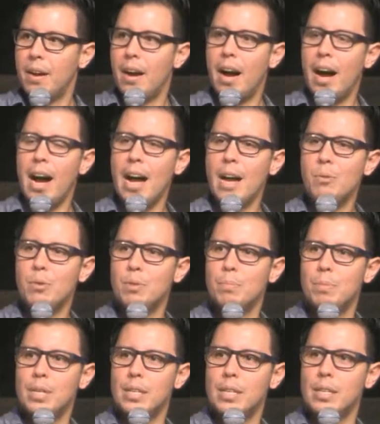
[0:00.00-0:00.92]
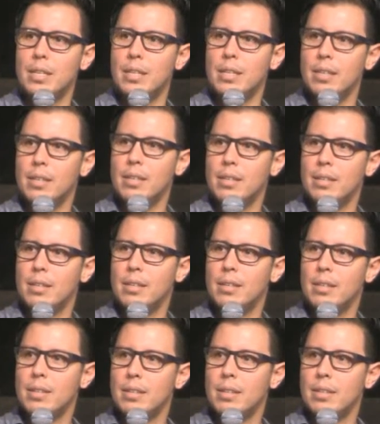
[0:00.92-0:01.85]
I would be
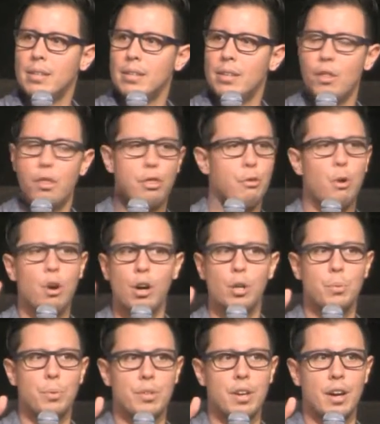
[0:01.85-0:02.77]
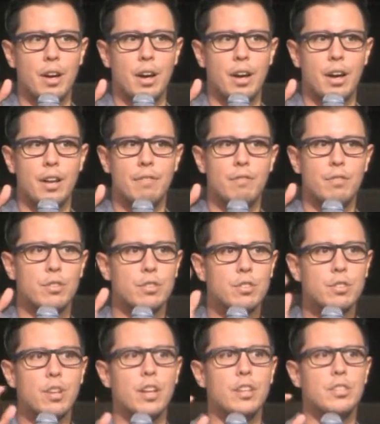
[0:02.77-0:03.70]
enthralled with God for
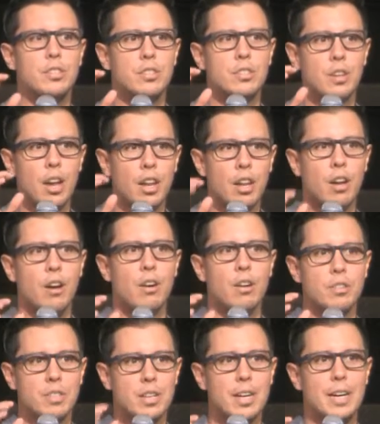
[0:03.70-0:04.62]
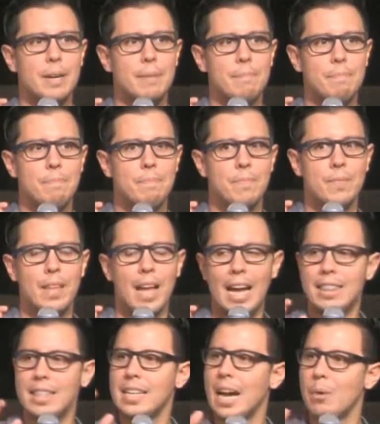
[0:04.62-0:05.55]
such a long time.
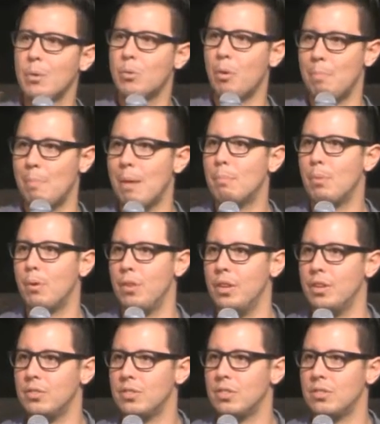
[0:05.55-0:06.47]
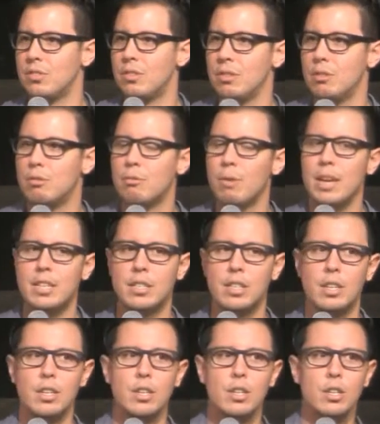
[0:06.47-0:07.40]
I think I would remember this as the great
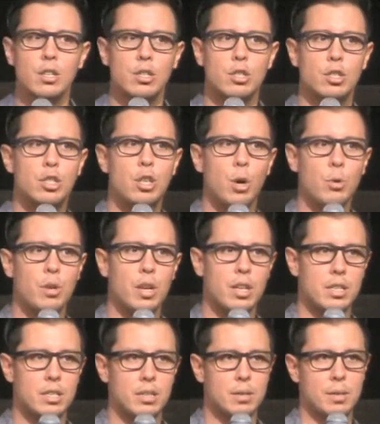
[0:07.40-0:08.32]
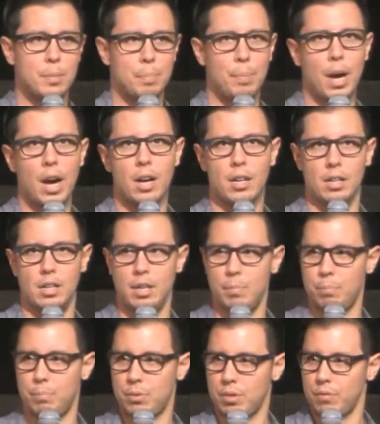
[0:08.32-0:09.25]
donut
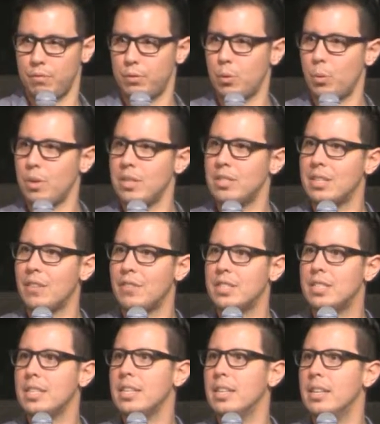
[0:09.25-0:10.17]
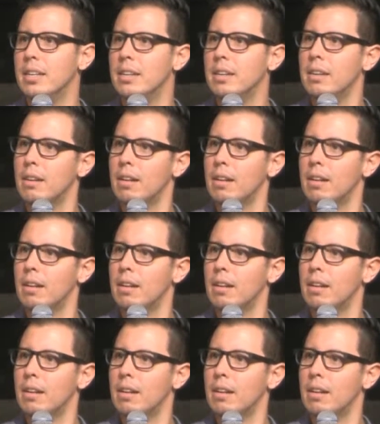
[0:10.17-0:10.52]
apocalypse of 2017.